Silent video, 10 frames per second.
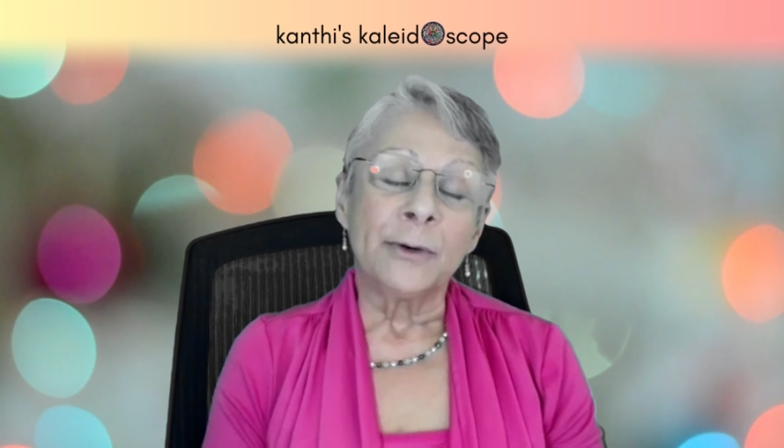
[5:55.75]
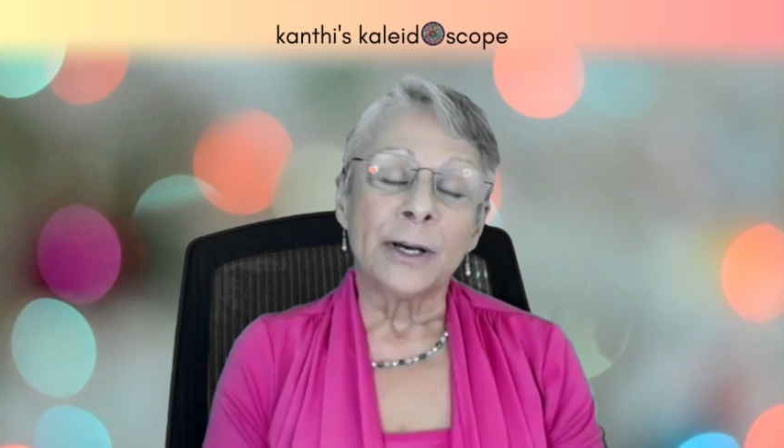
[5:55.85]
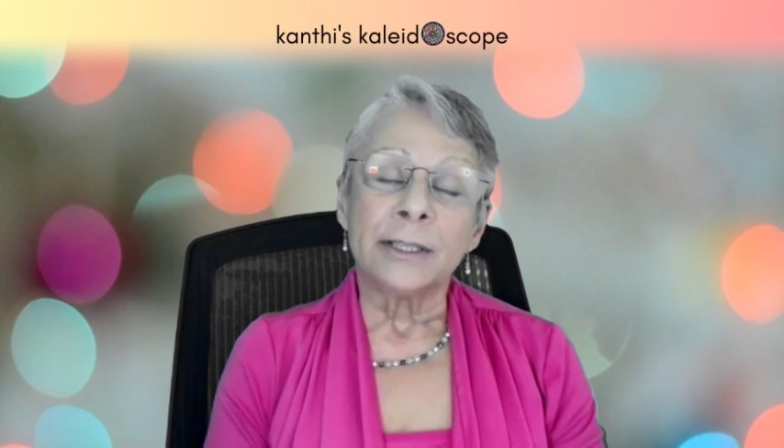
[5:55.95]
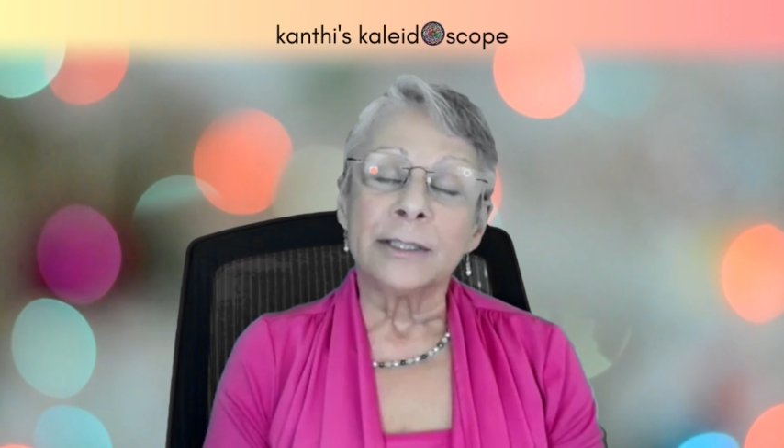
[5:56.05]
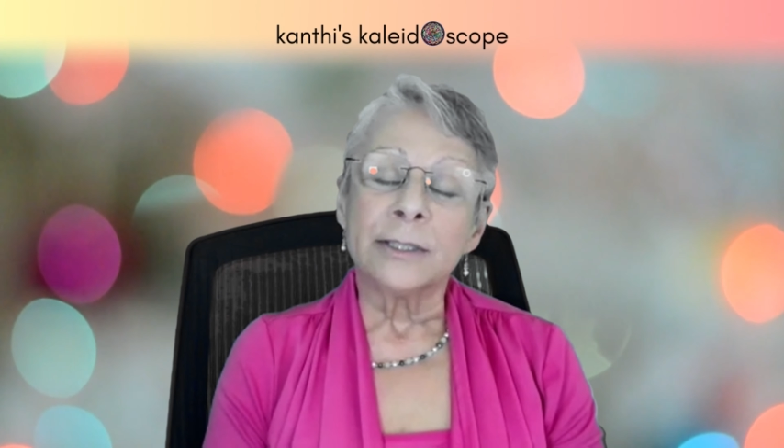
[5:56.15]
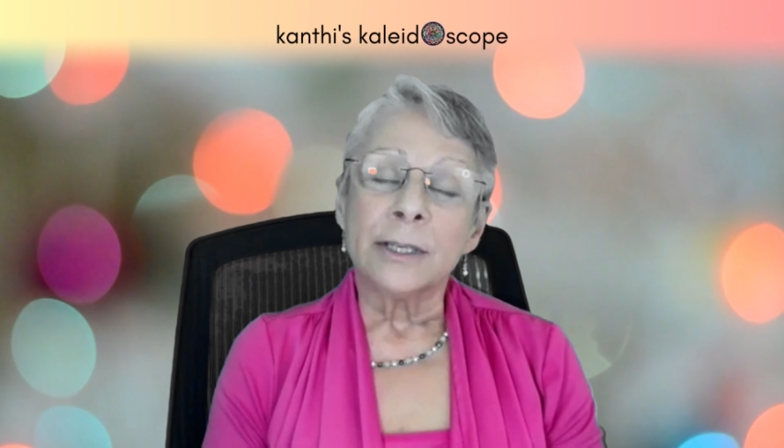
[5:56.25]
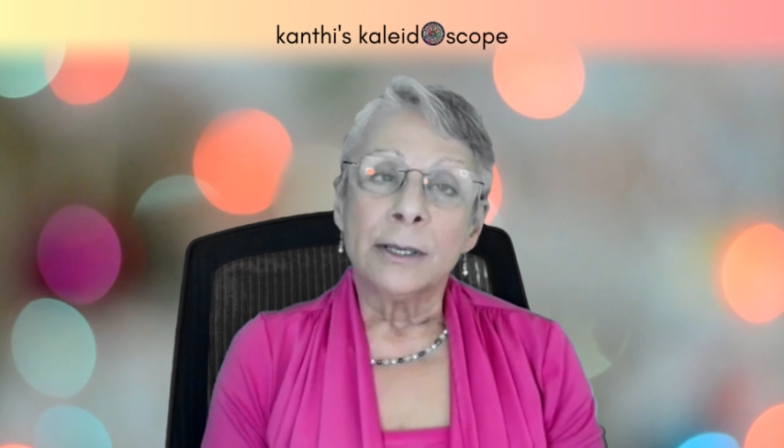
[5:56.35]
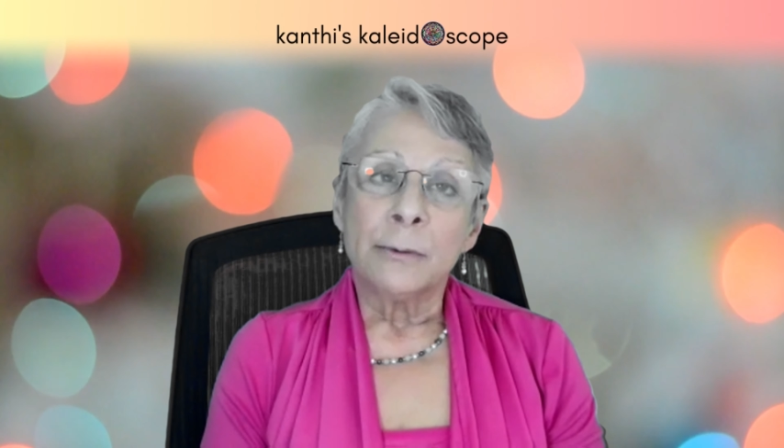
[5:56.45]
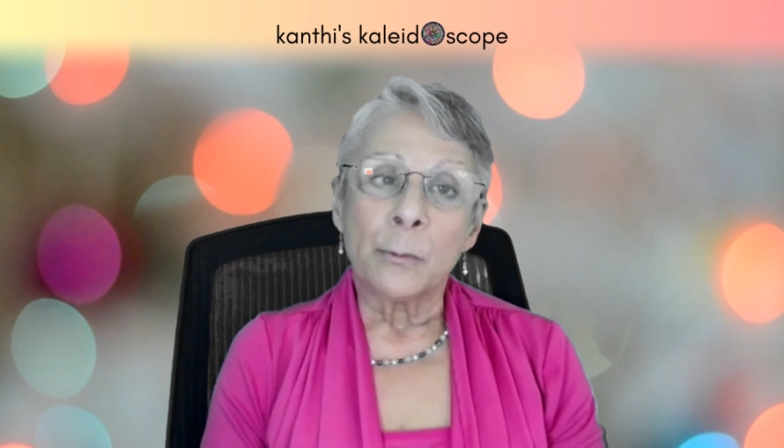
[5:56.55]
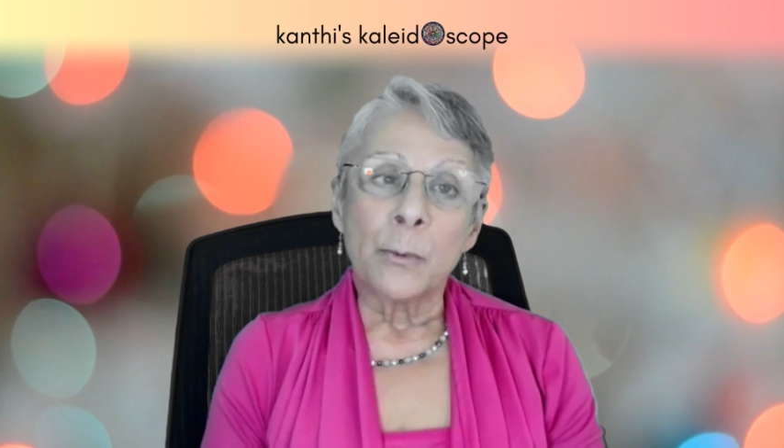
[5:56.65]
find
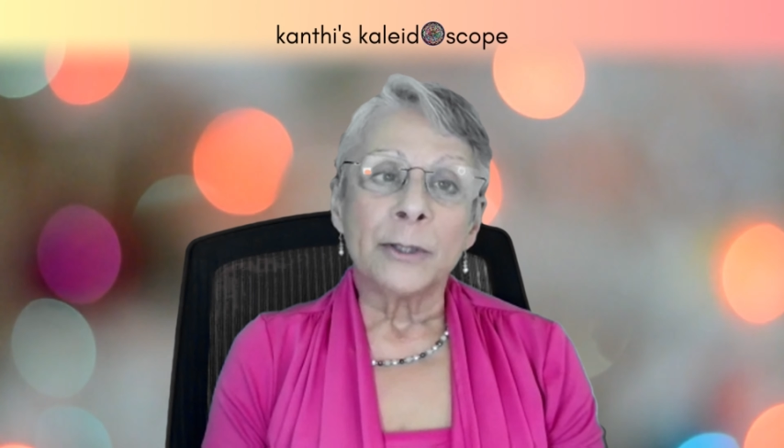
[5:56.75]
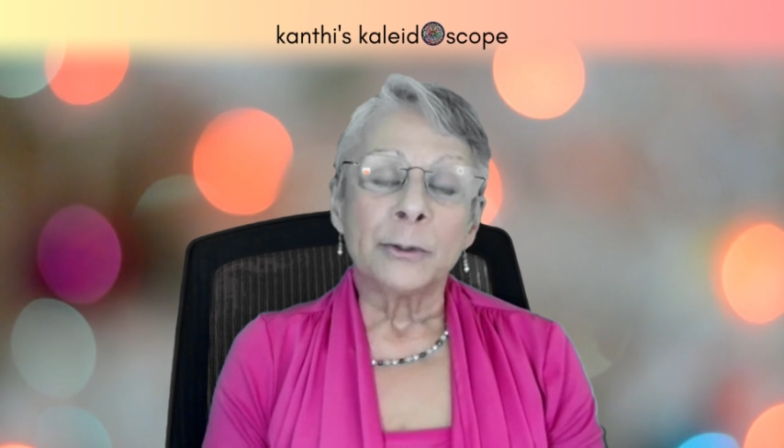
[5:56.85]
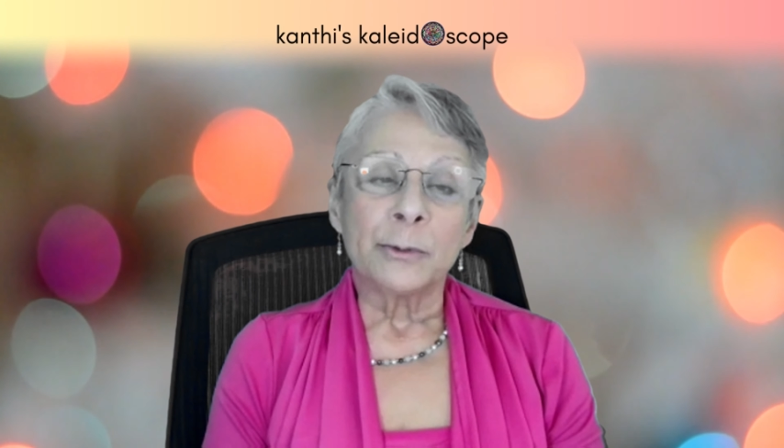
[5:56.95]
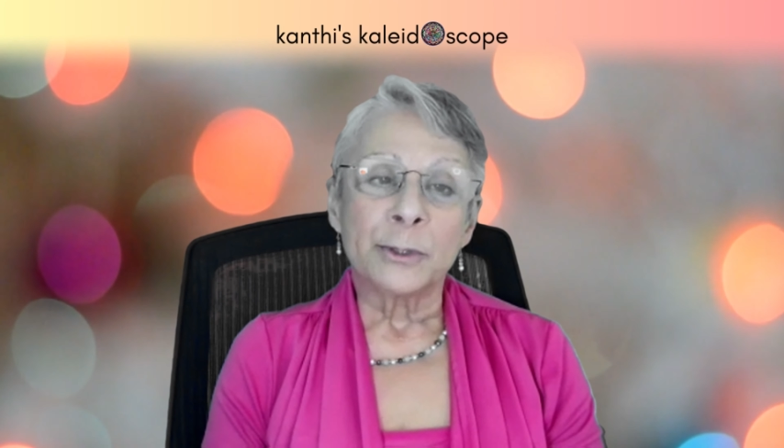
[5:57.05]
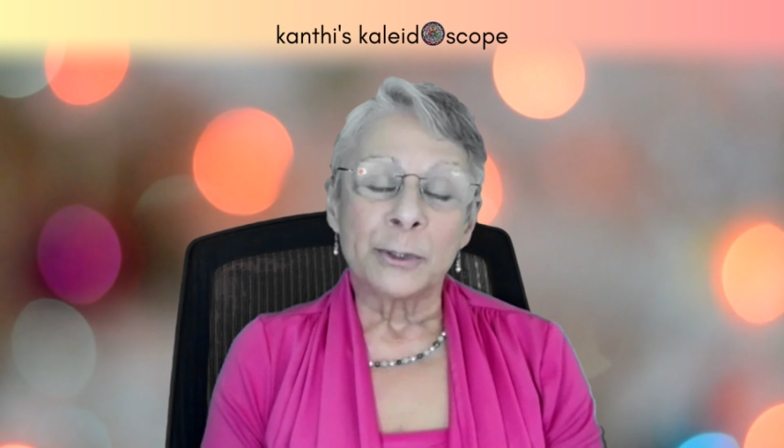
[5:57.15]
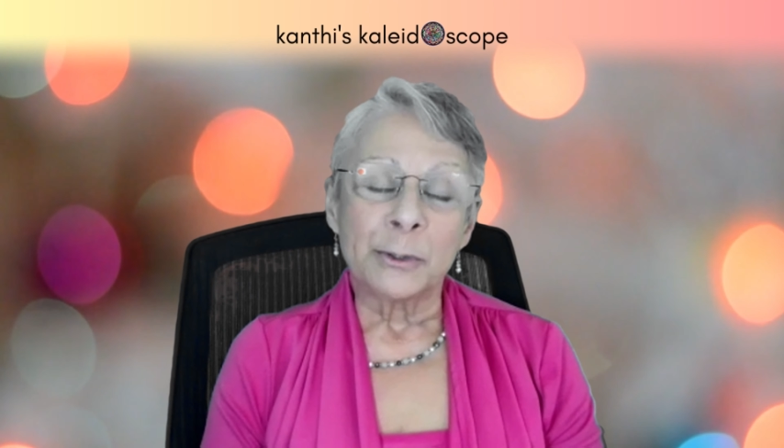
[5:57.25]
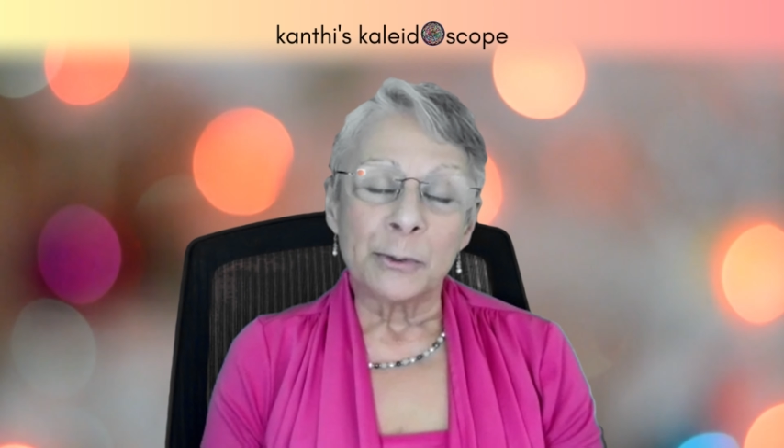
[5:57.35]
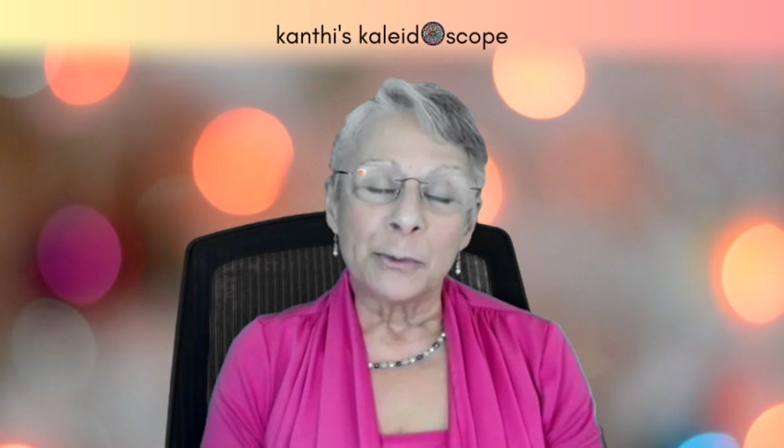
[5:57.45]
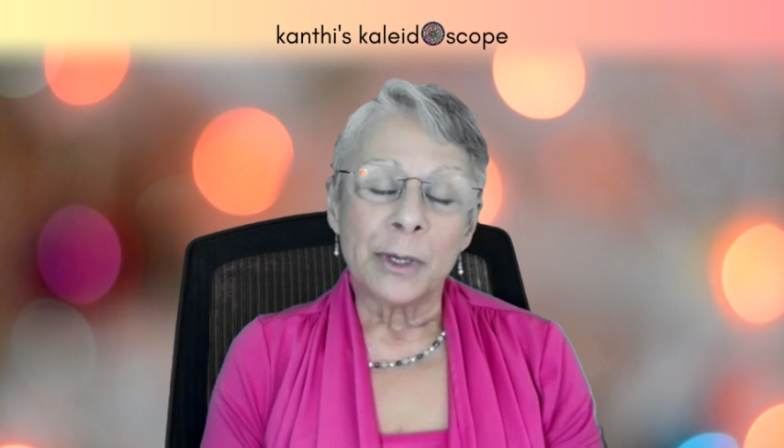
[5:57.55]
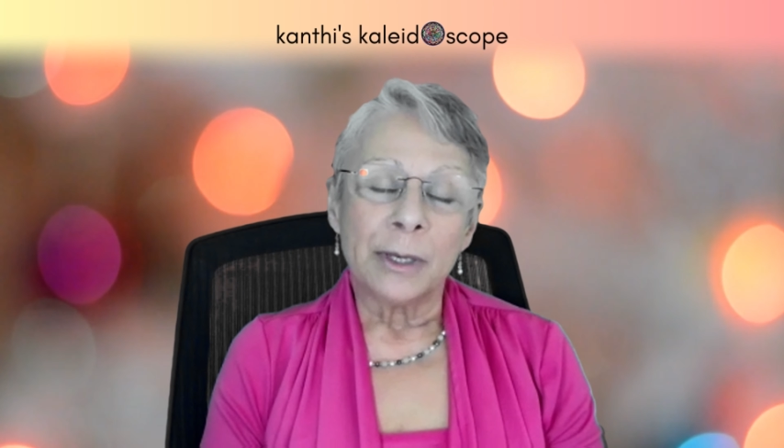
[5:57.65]
one or
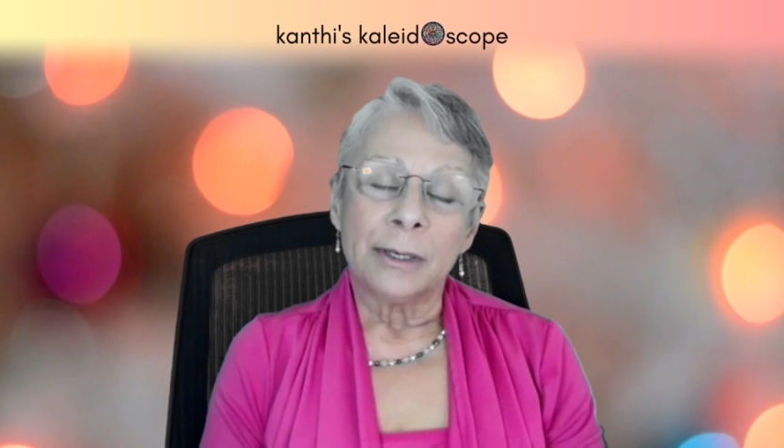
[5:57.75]
two